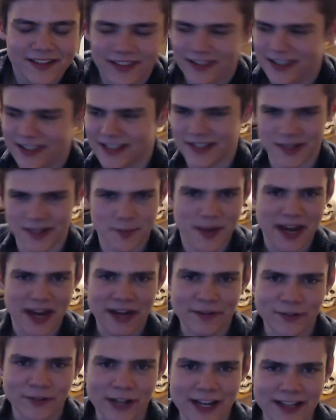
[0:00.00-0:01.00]
the
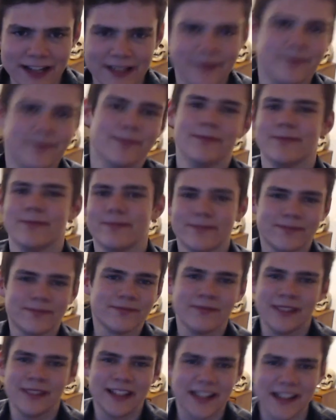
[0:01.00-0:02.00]
mainframe.
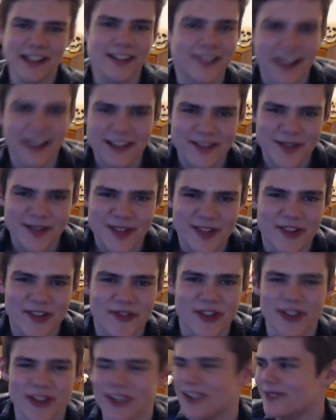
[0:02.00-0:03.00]
Incorrect usage of the
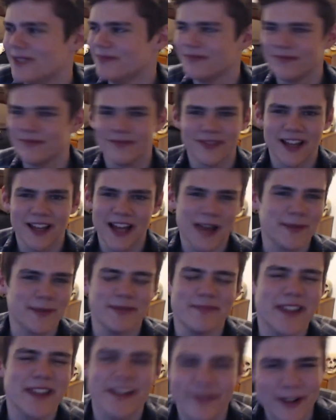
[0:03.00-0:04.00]
term. I mean,
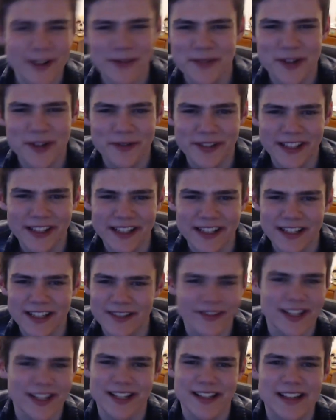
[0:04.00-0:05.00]
mainframes don't really
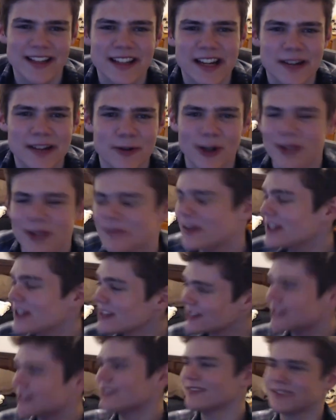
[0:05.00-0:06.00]
even exist anymore, but you
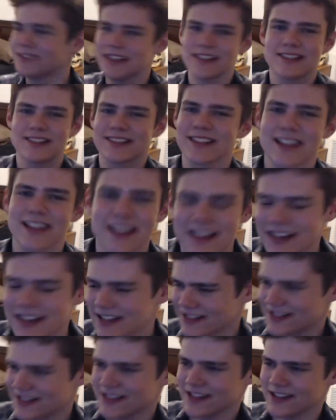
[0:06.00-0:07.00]
know, that
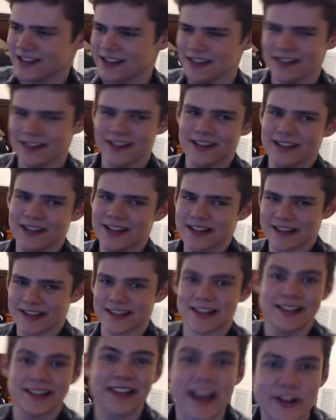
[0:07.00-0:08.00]
it's the
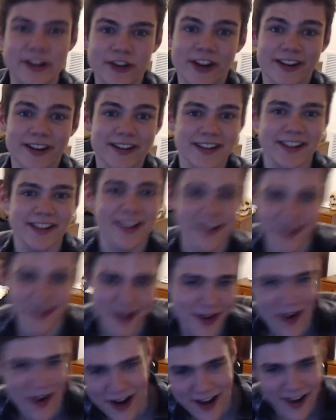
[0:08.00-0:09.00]
station, you know? So I
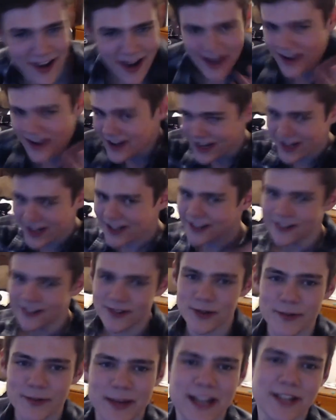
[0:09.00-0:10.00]
gotta do
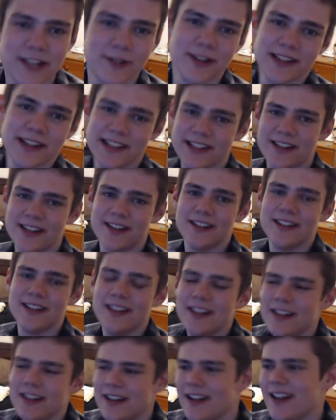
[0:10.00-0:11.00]
a manual install.
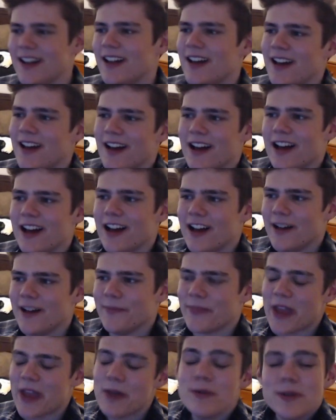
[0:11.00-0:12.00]

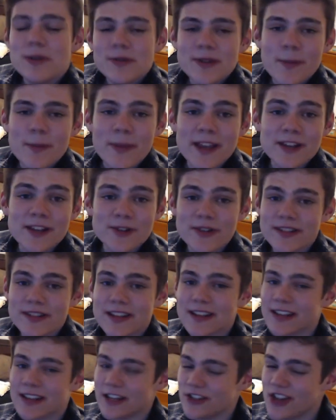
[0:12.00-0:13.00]
I would do something interesting
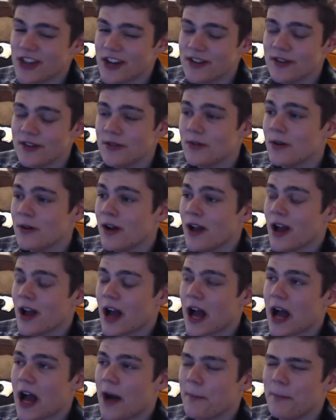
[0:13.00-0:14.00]
like Gentoo,
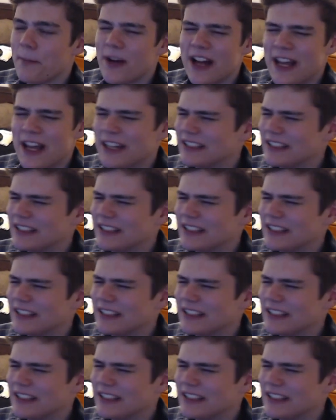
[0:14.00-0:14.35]
but